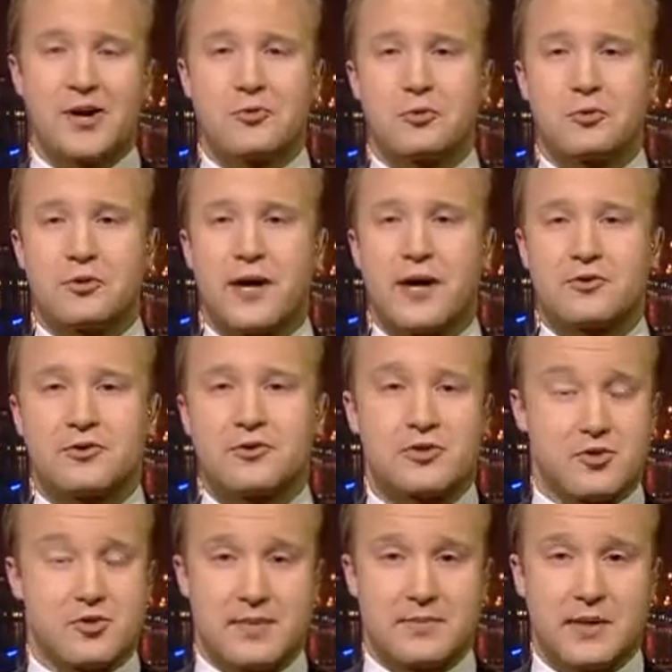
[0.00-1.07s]
are all about
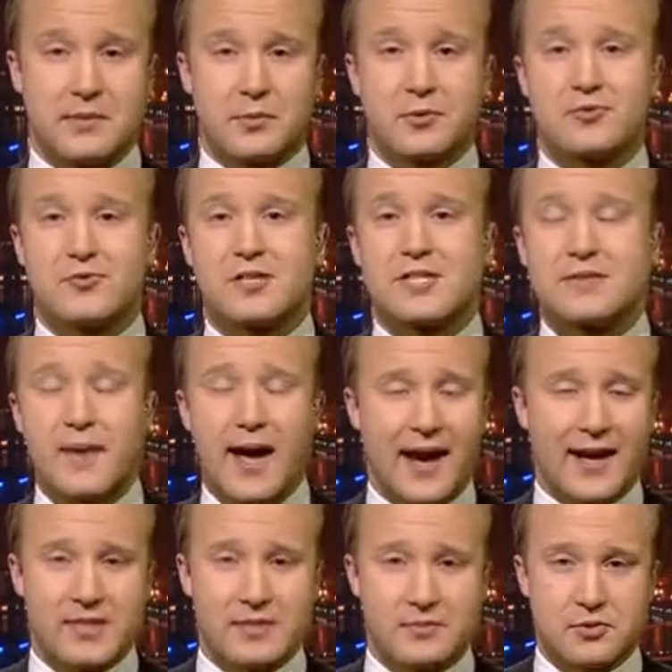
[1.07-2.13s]
treating people with
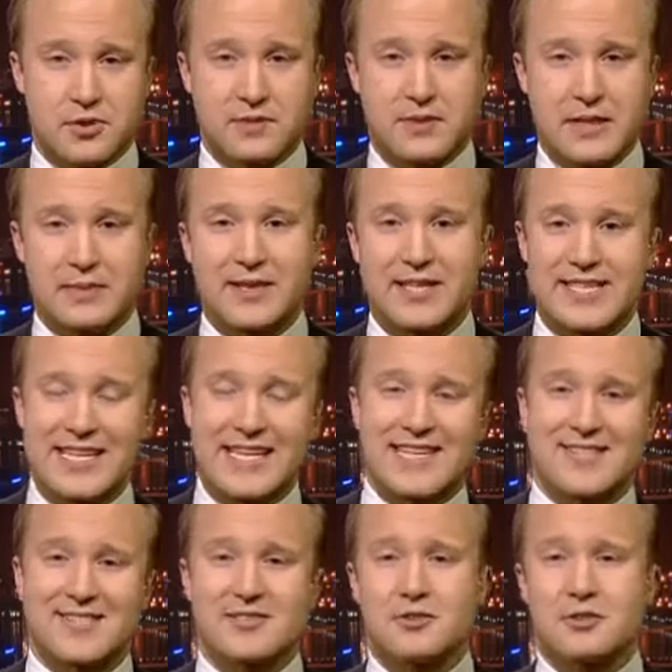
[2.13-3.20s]
respect and putting people at
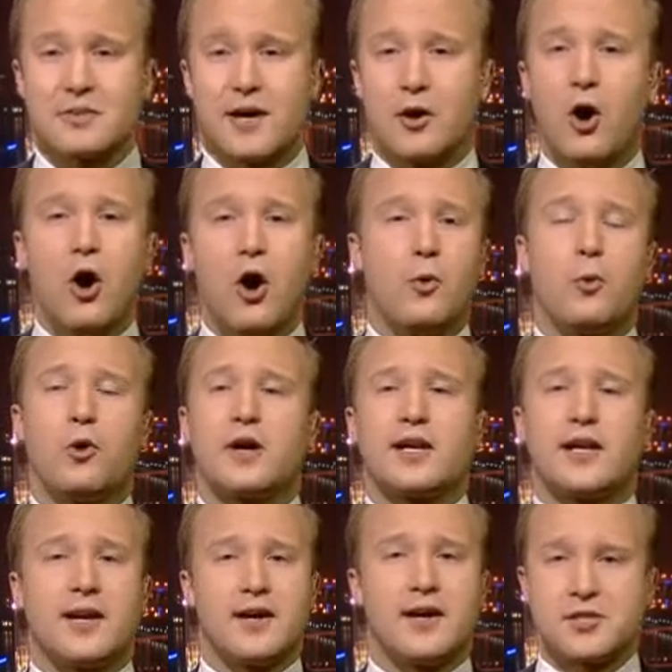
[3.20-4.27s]
ease. It's not about what
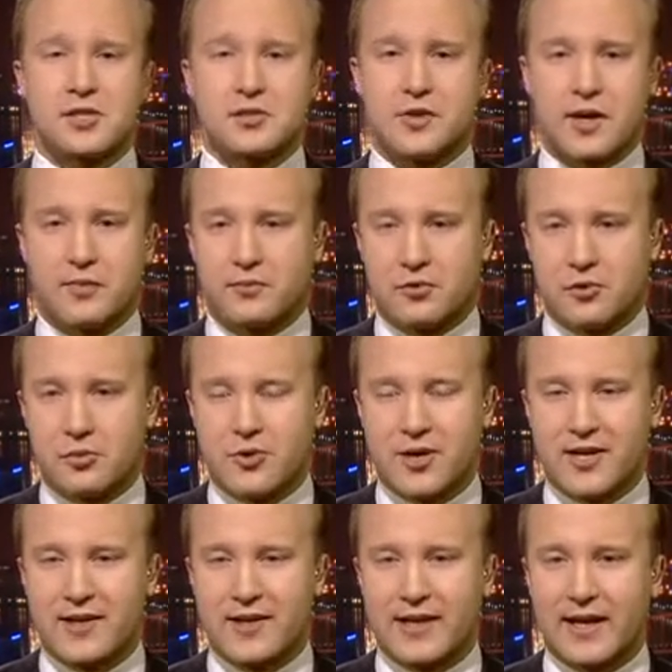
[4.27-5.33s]
class you come from or
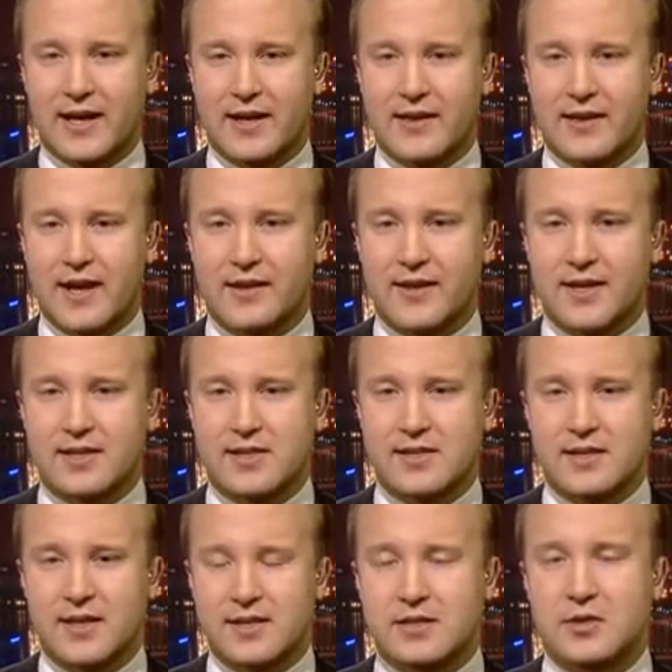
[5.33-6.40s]
anything like that.
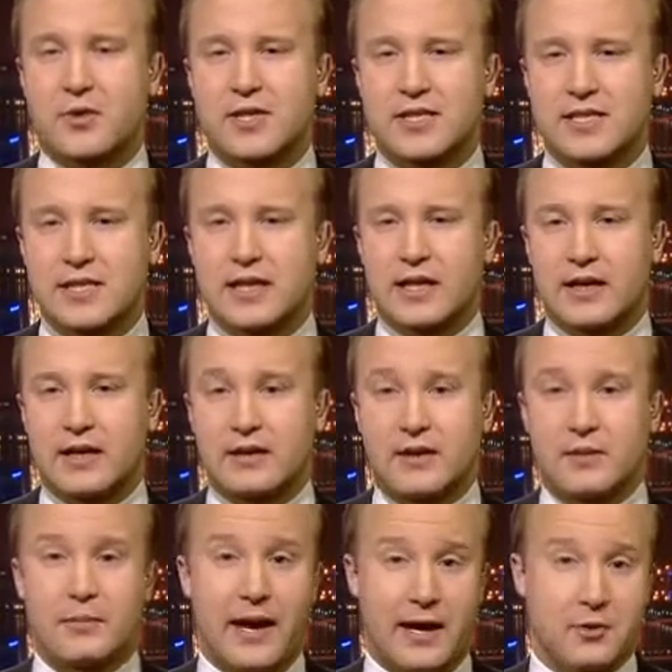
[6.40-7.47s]
That's quite a
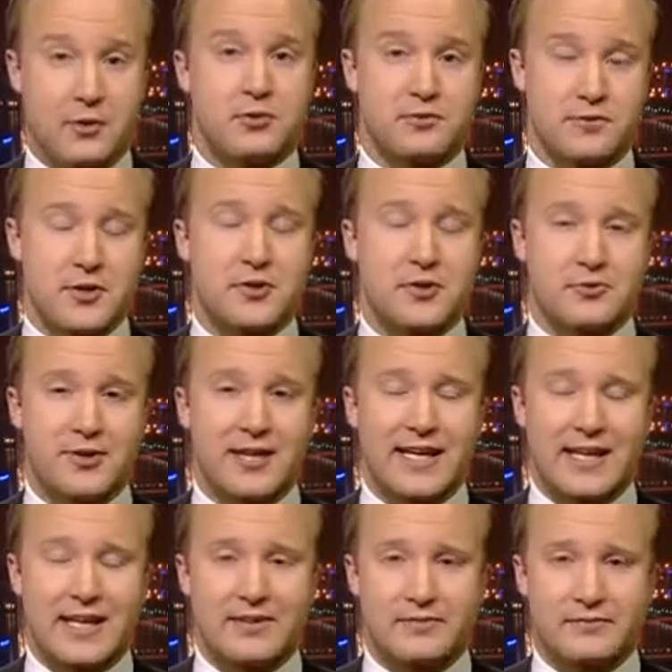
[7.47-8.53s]
backward view,
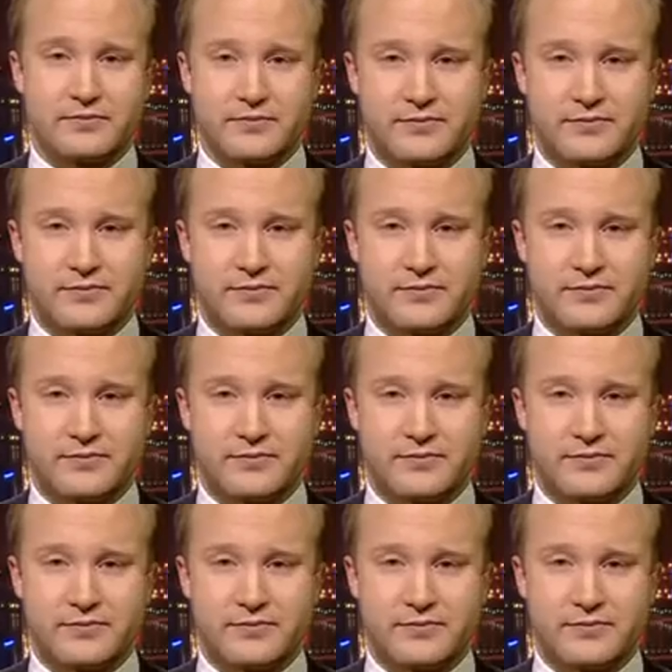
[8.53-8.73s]
really.